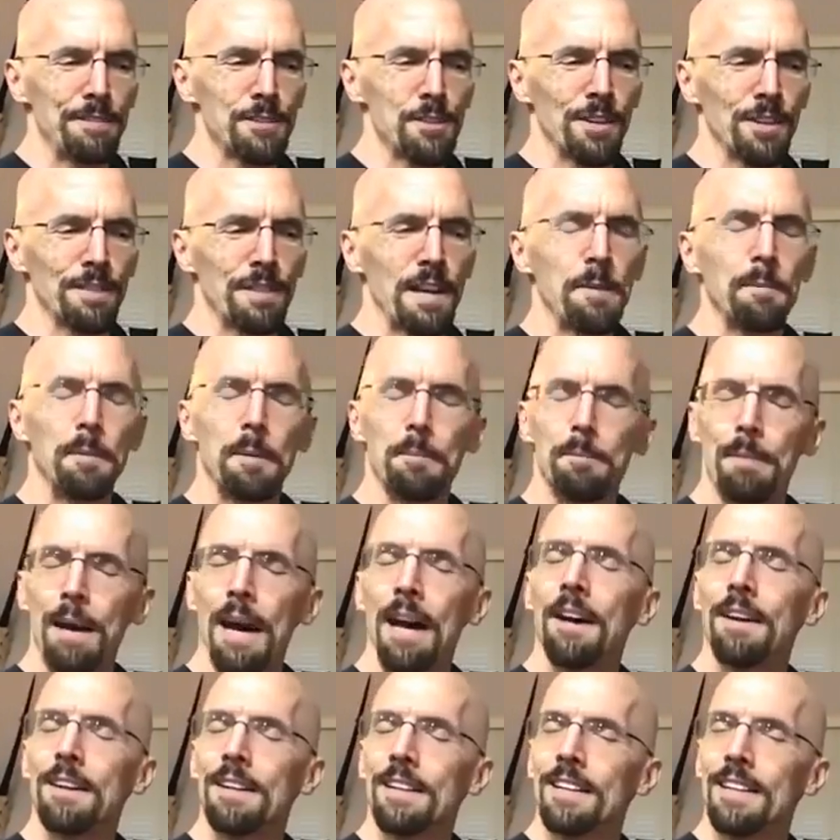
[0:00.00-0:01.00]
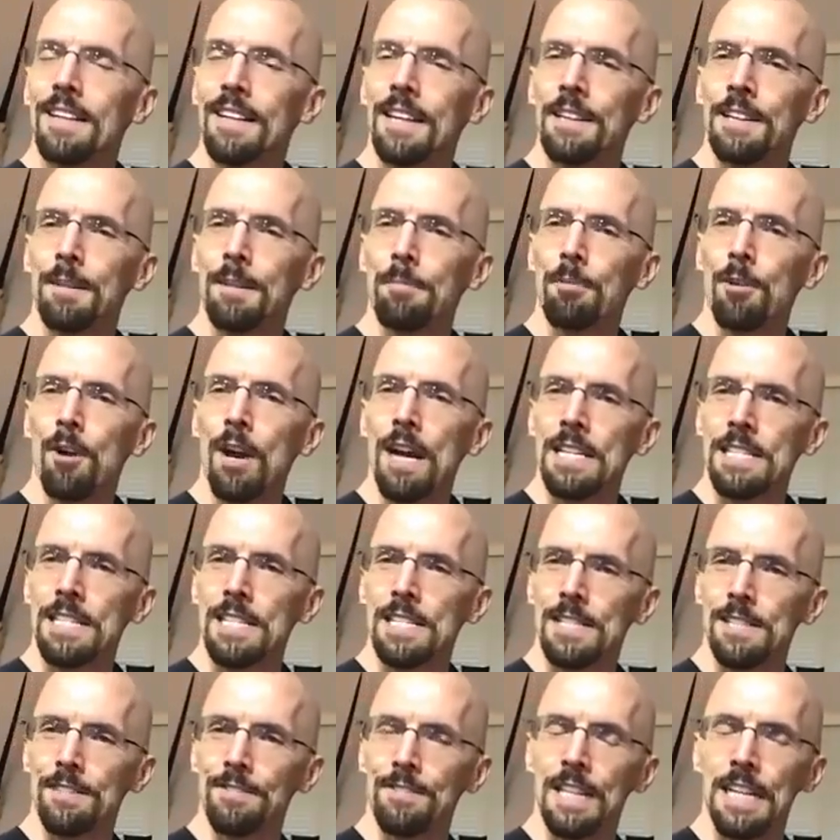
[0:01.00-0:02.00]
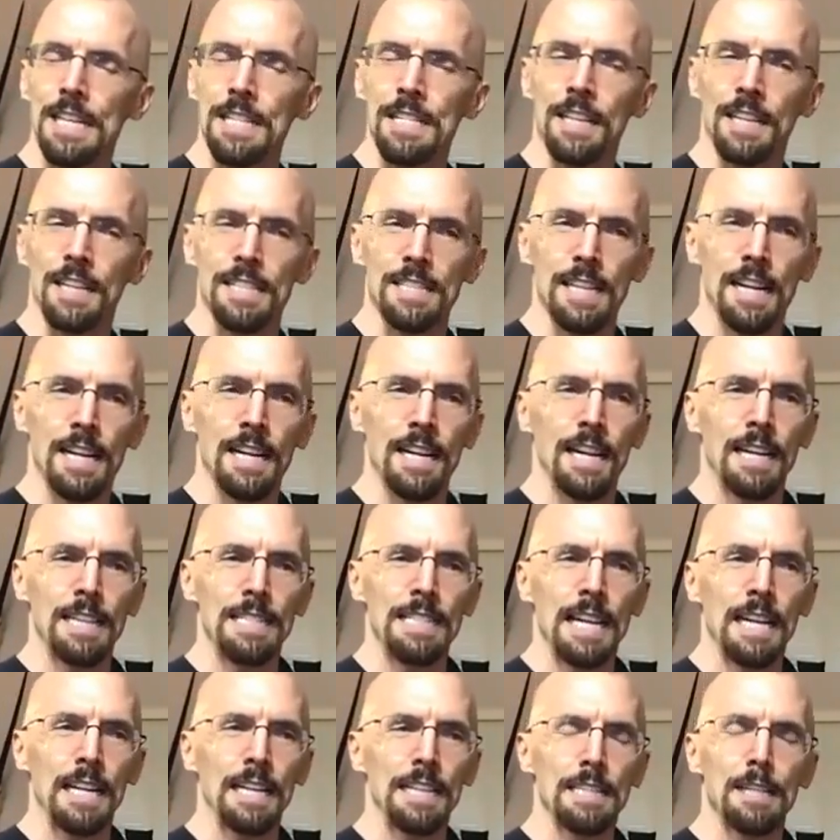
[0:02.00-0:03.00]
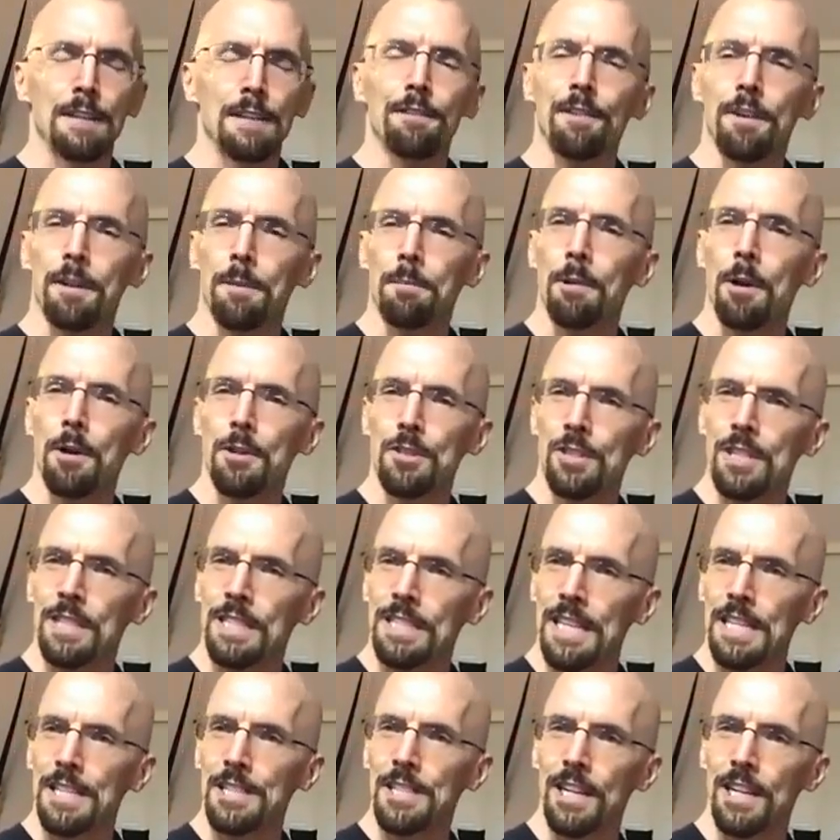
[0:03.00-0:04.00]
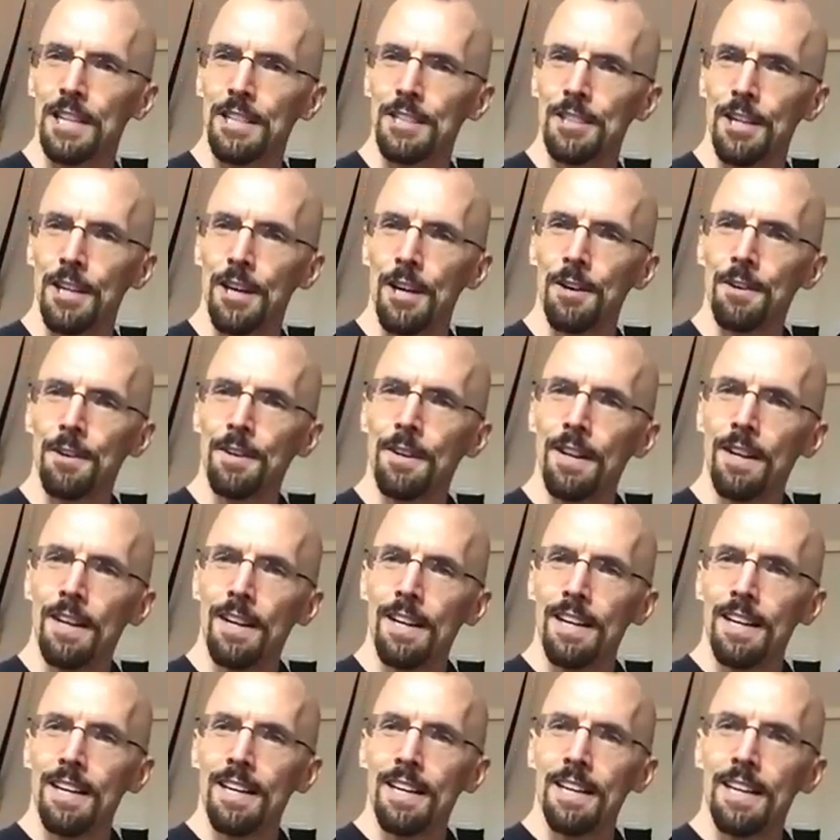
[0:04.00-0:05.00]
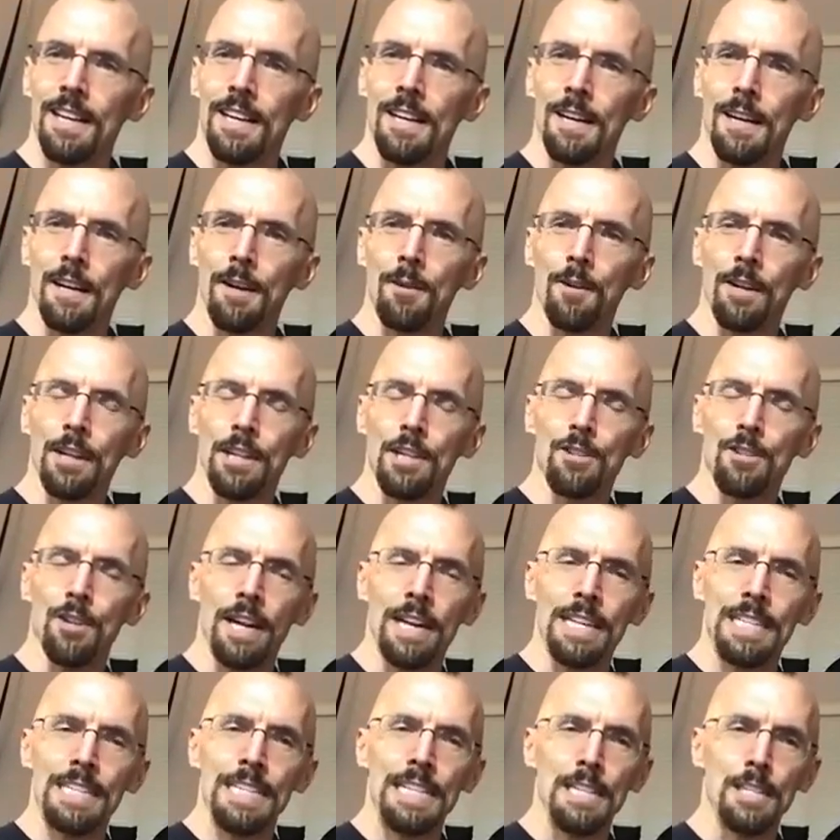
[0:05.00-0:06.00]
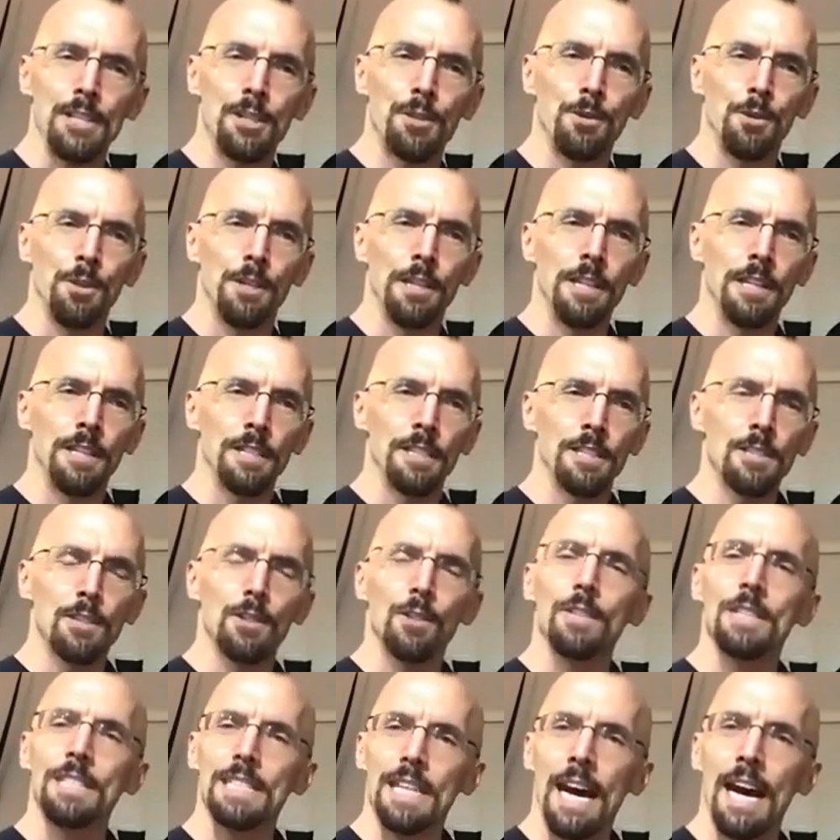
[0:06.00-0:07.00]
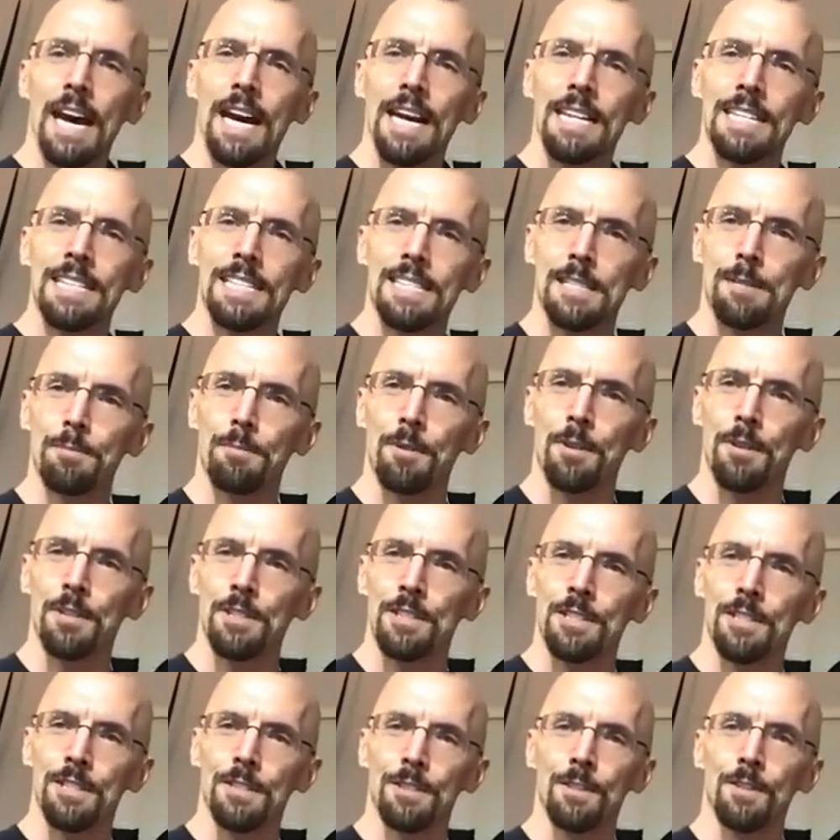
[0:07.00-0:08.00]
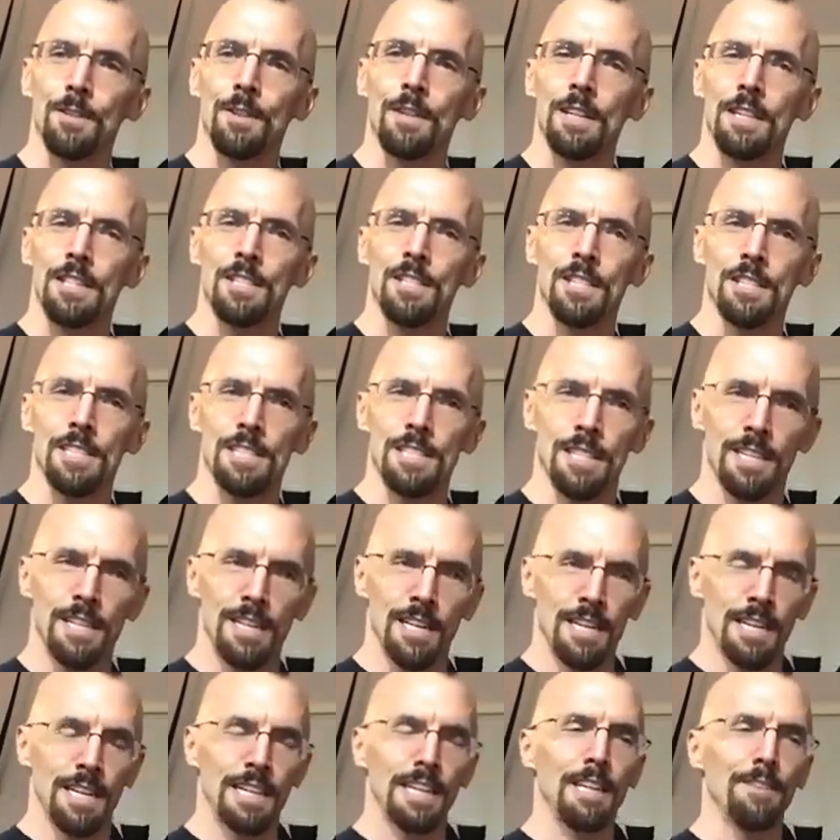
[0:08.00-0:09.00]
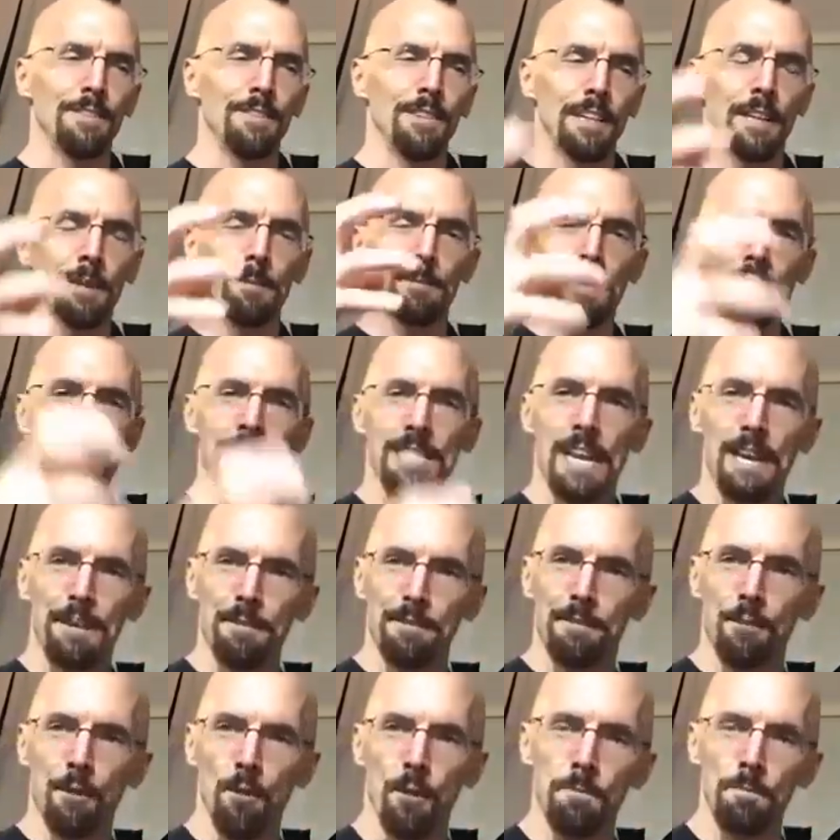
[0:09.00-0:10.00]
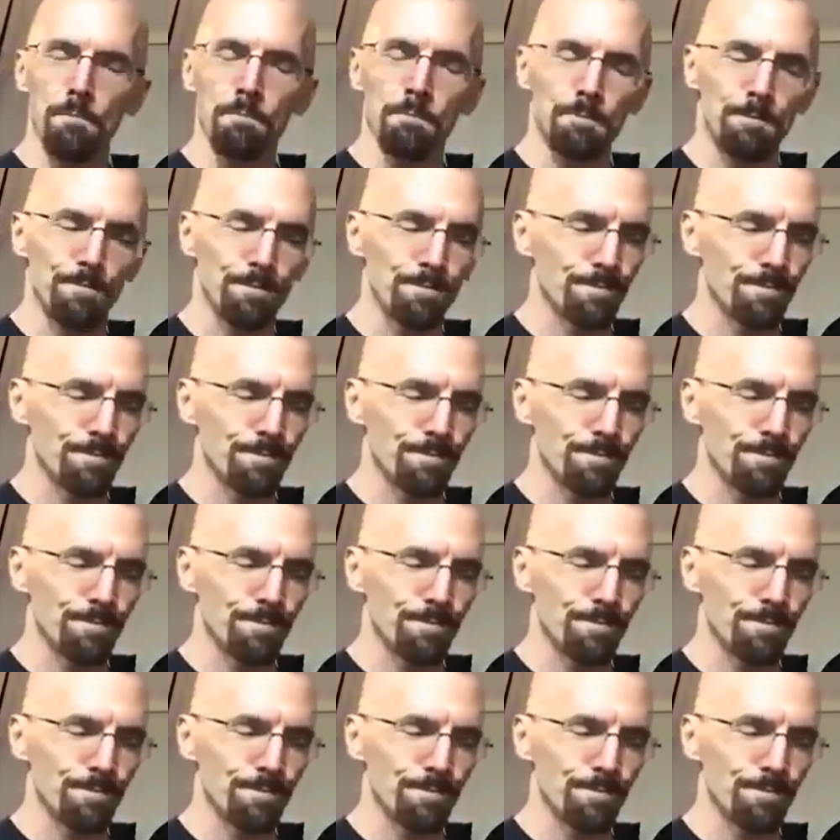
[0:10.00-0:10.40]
sort of come about in the process of teaching. Is I take a different approach to teaching, as you know. I try to teach through the student's eyes as opposed to just giving them the set form.